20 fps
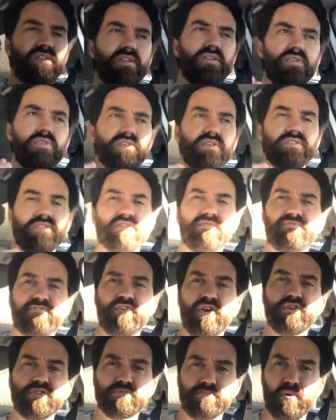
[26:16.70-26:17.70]
to do this in
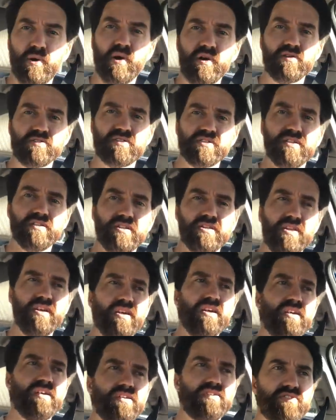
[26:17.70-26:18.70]
first person.
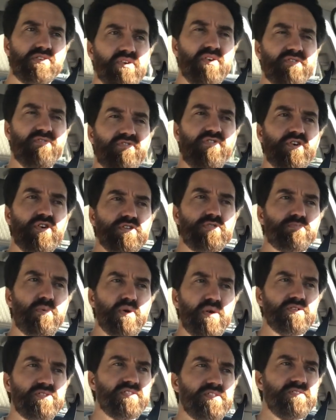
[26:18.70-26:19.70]
So in first
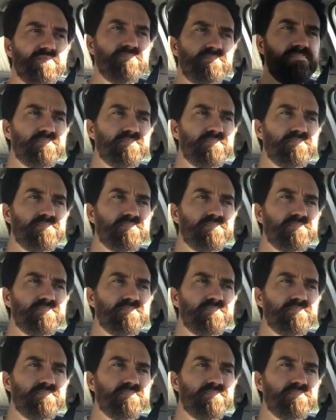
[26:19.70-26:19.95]
person,